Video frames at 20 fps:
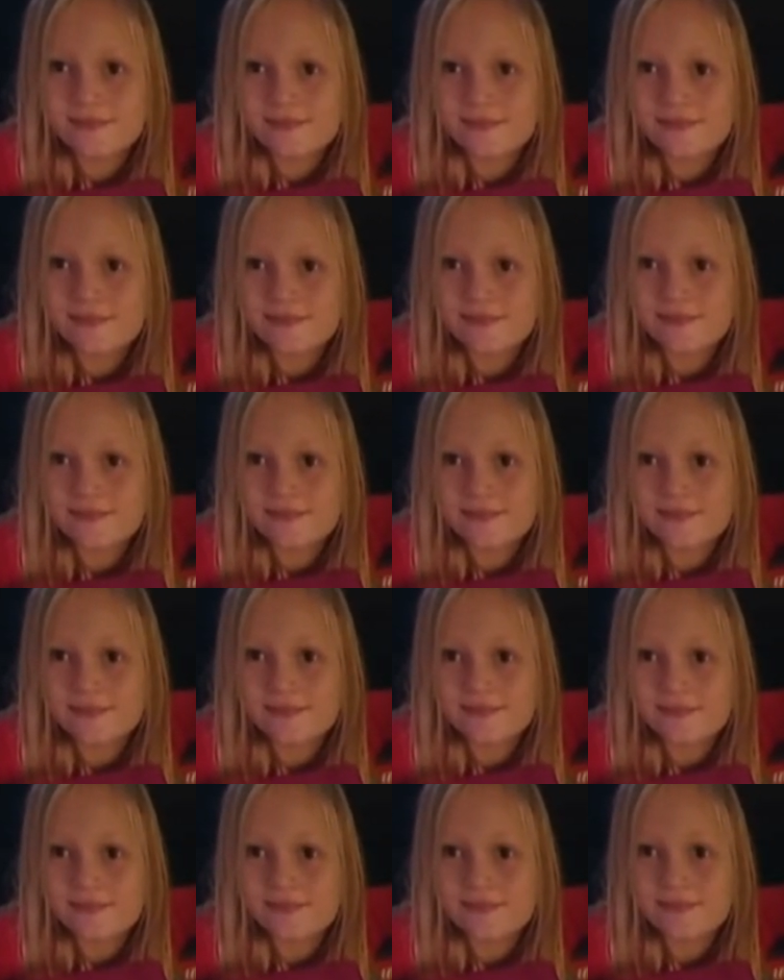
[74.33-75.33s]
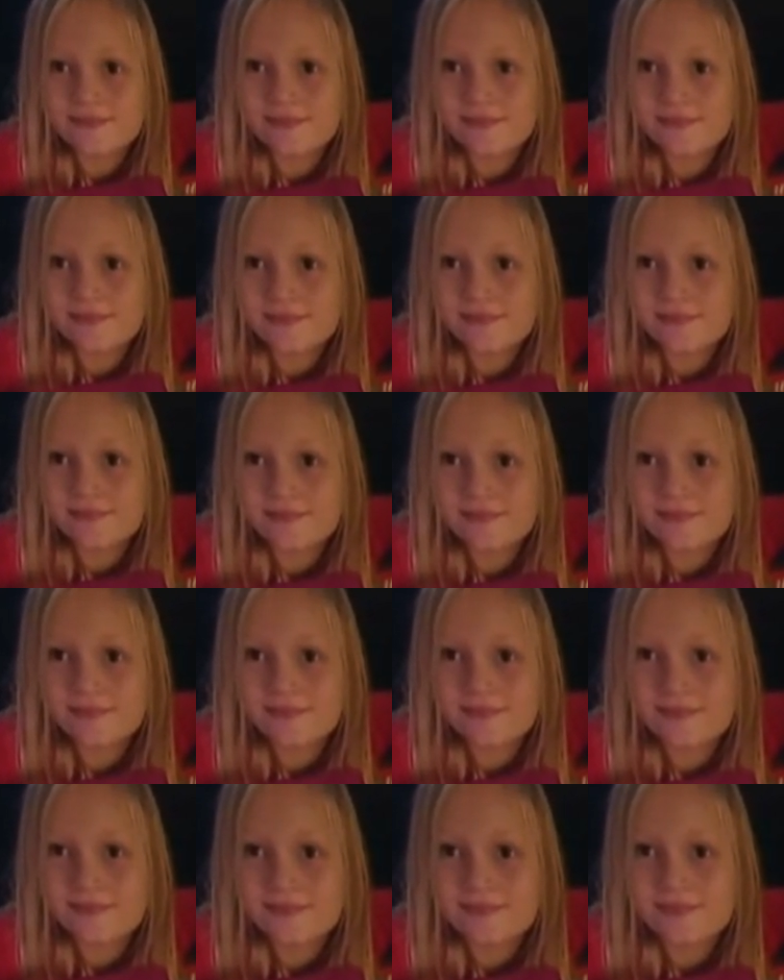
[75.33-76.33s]

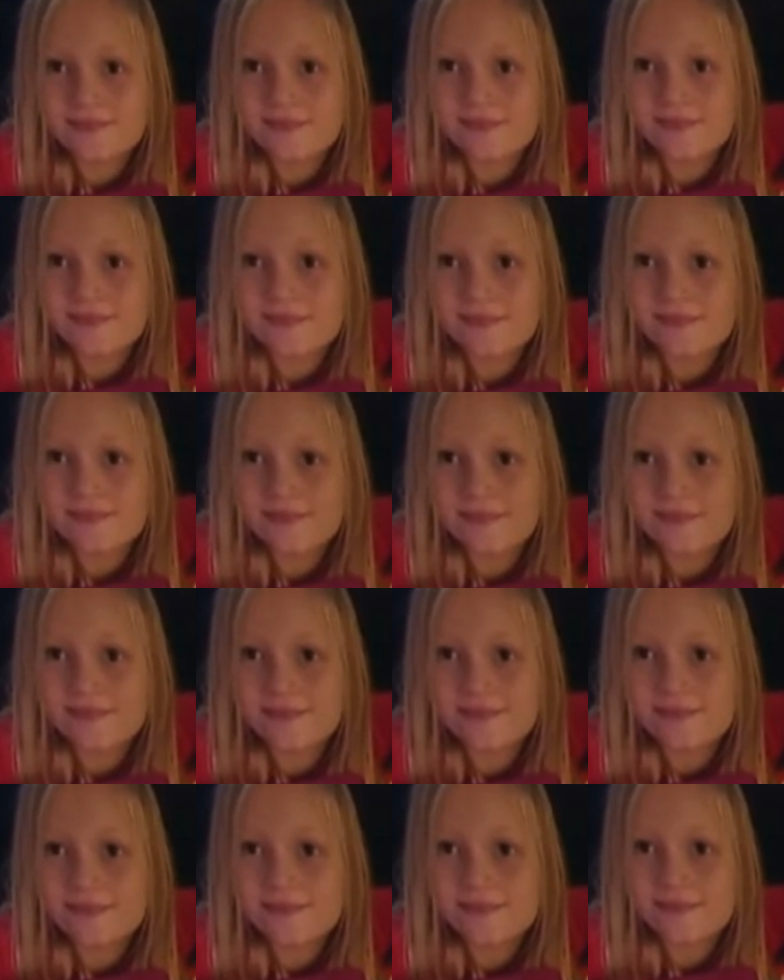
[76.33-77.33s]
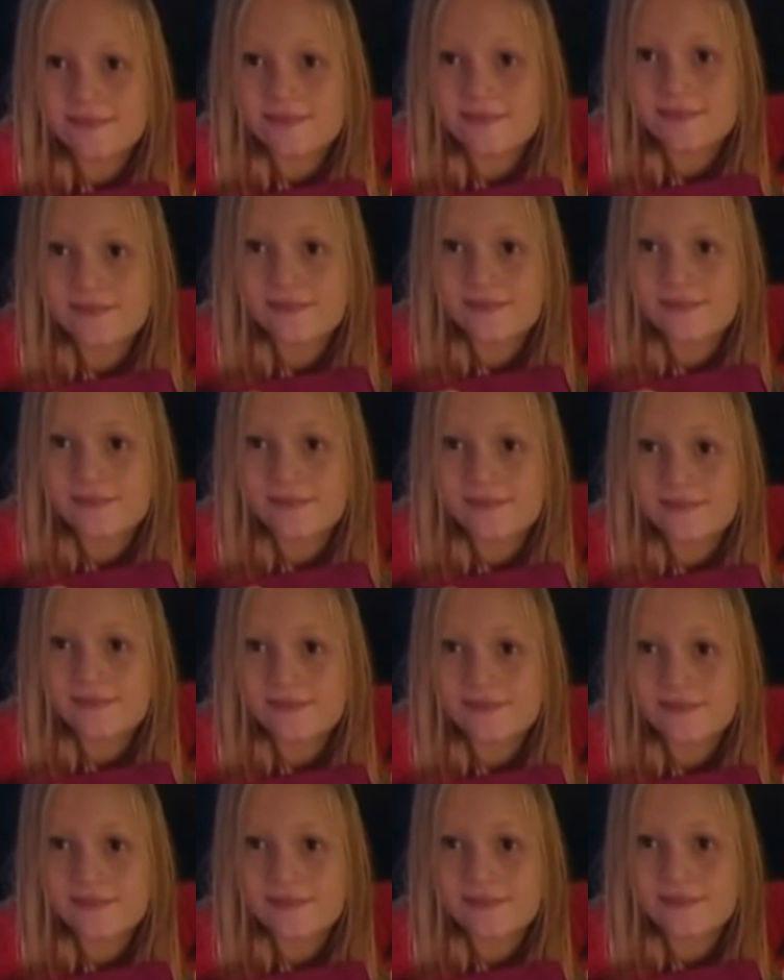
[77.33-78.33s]

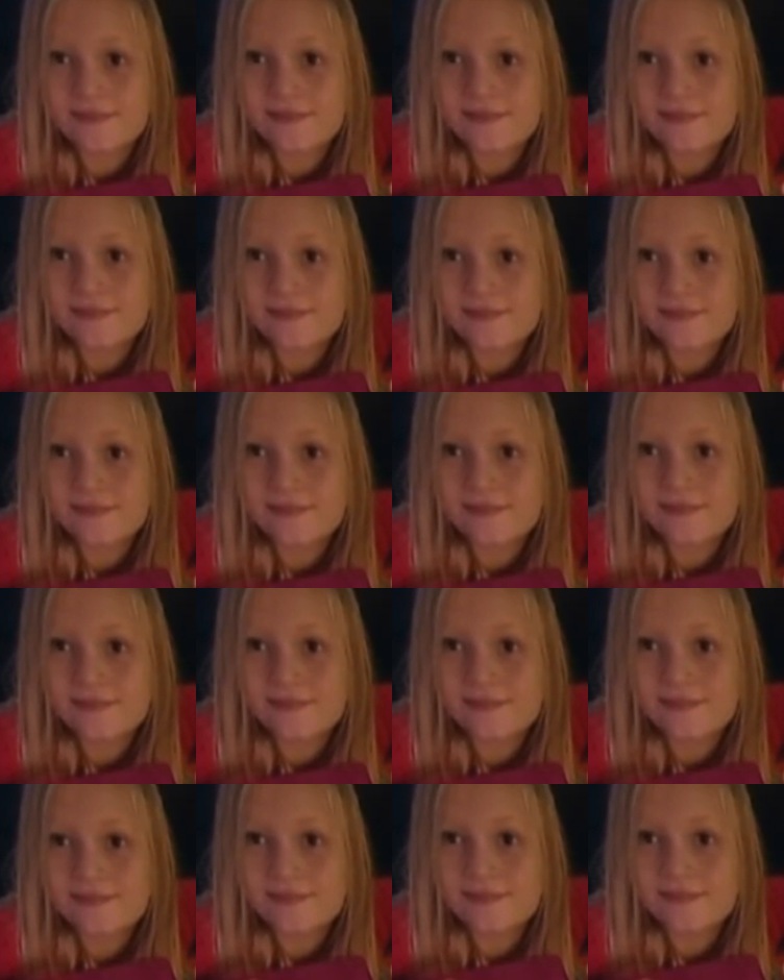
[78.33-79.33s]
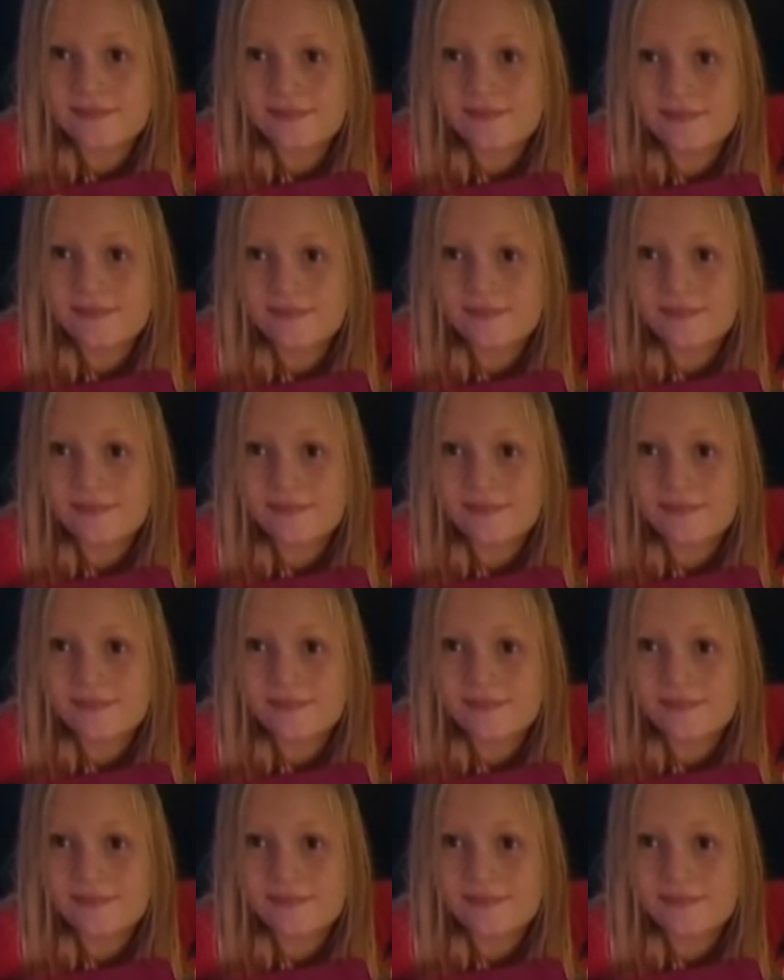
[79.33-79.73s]
(not speaking)